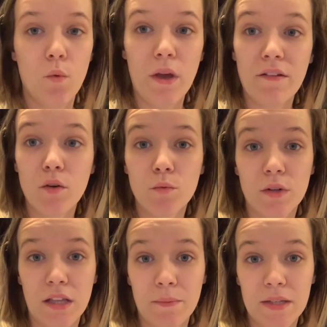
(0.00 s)
We have a
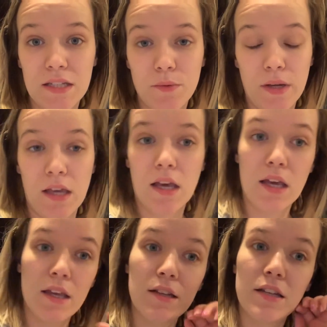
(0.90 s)
really busy
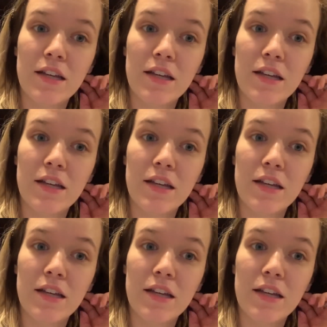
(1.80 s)
weekend,